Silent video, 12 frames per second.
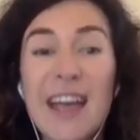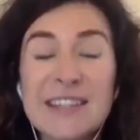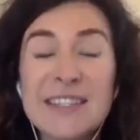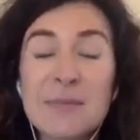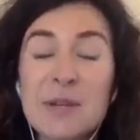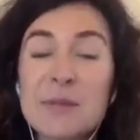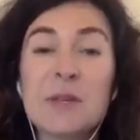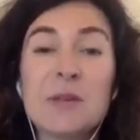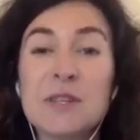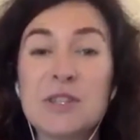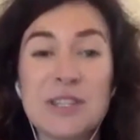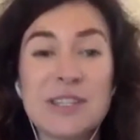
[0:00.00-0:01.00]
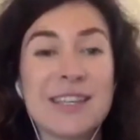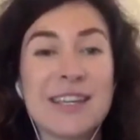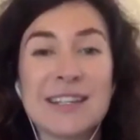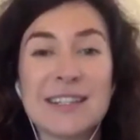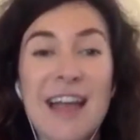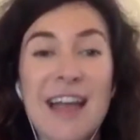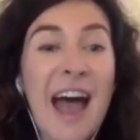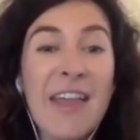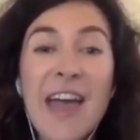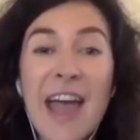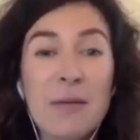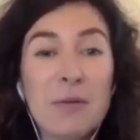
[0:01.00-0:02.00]
And sometimes those are just things like, are
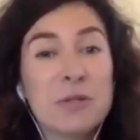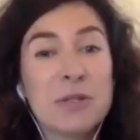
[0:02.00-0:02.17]
they able